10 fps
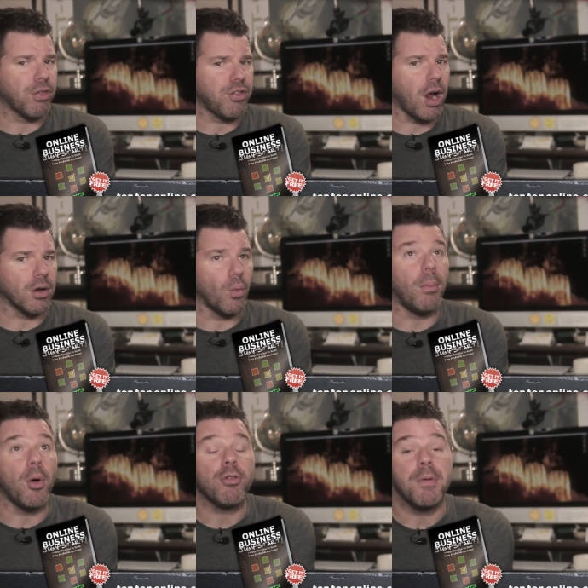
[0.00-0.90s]
start?
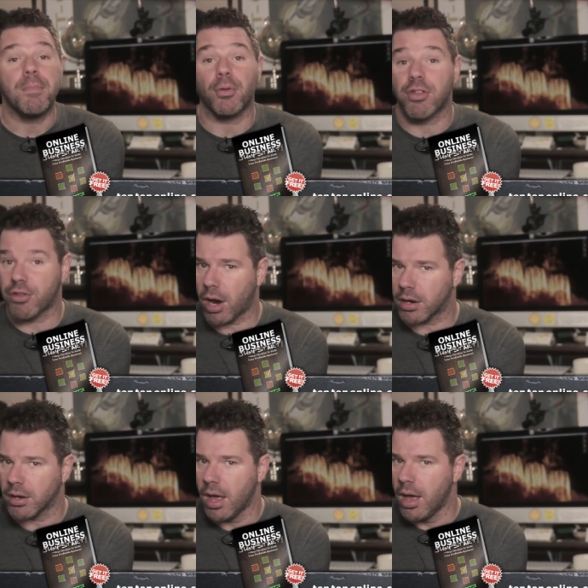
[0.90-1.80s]
Well, most people
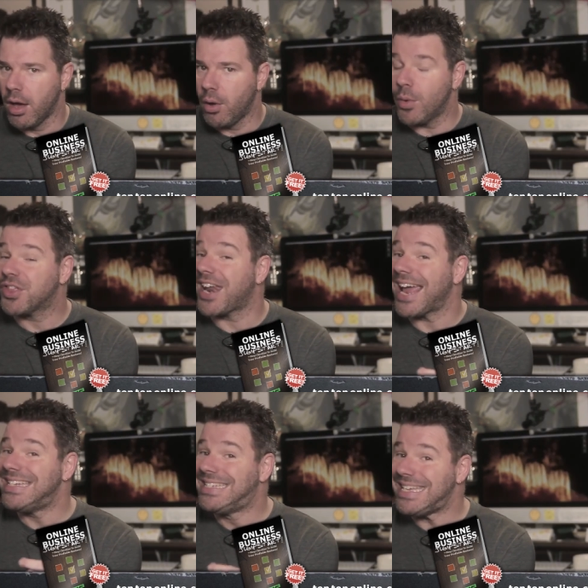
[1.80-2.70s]
start with an
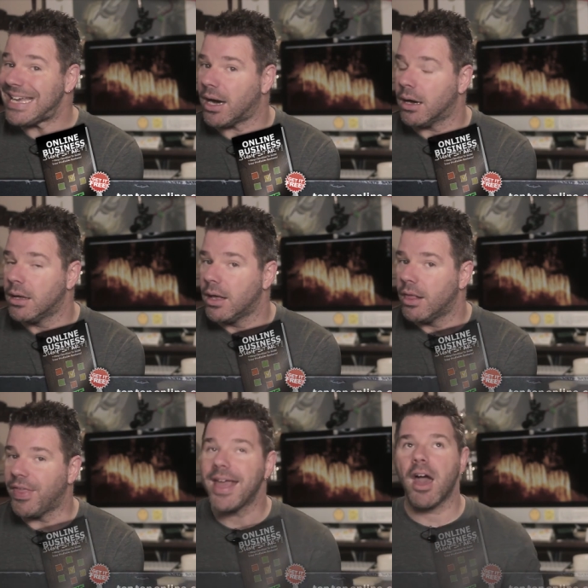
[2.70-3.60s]
idea.
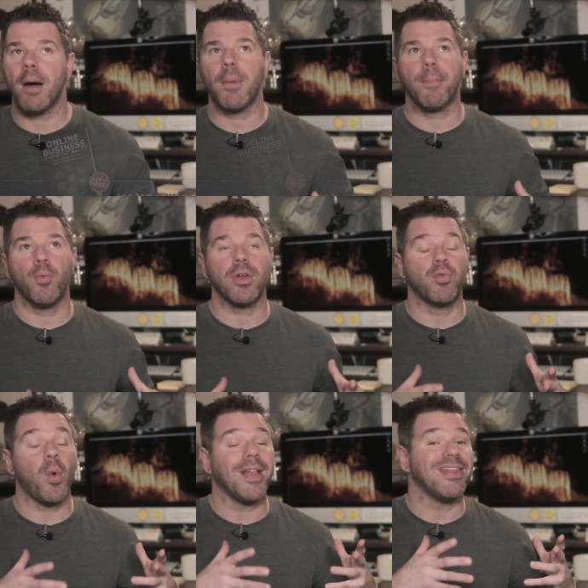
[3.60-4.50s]
They come up
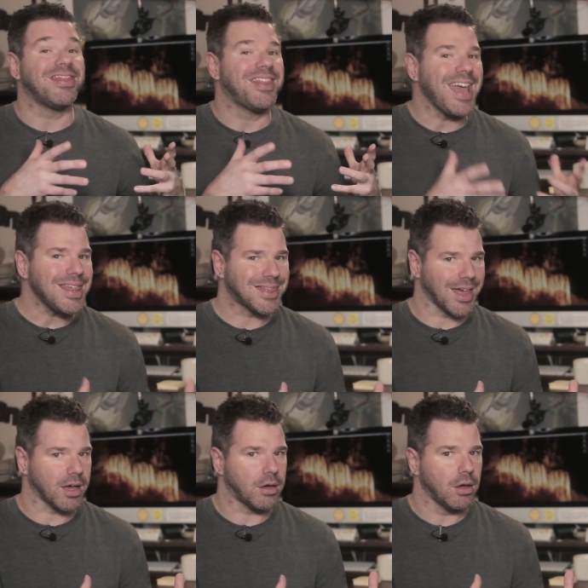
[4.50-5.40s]
with what they
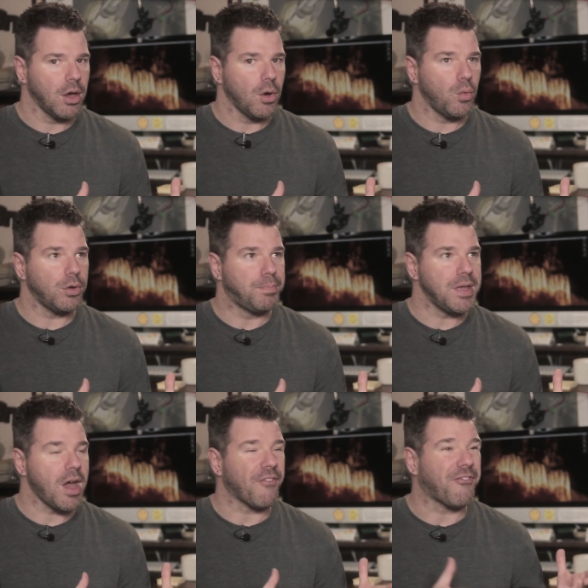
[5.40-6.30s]
think would
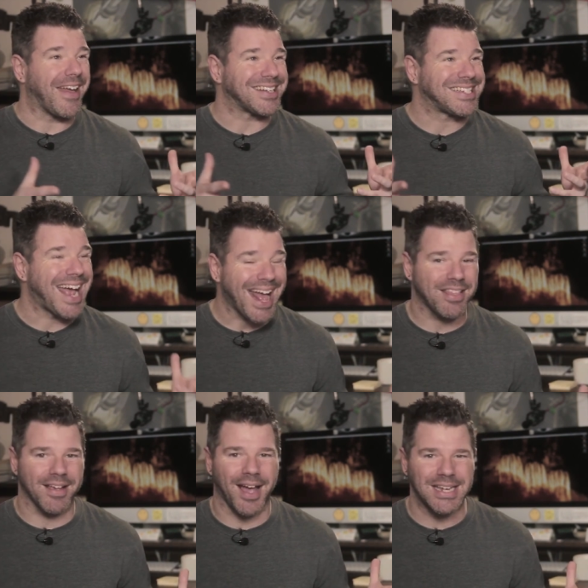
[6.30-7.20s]
be a
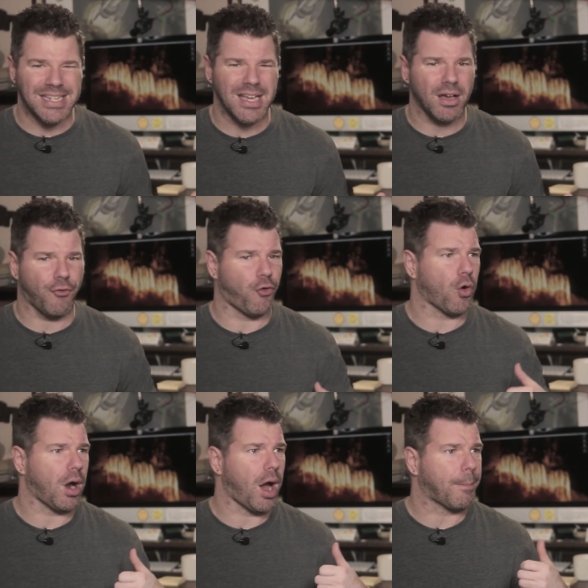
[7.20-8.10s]
fantastic idea
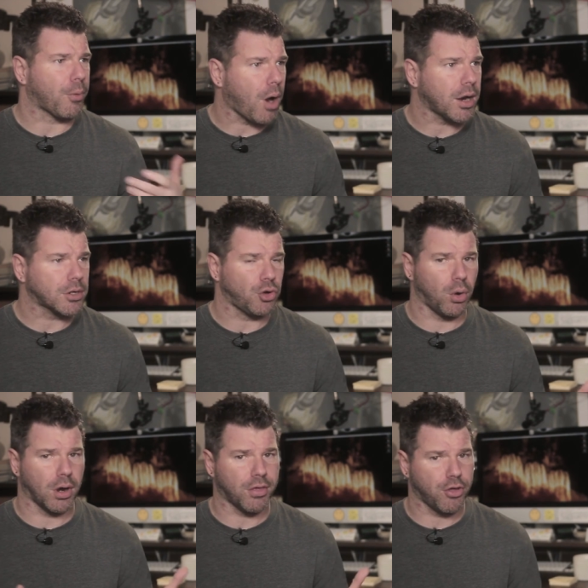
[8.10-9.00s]
for a product
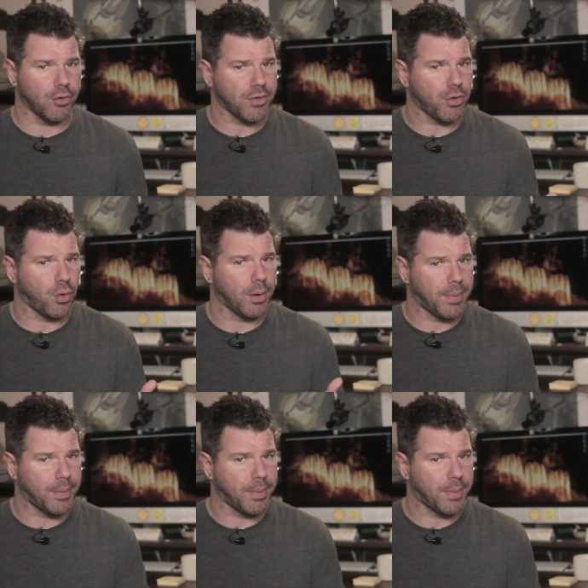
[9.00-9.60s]
or a service or a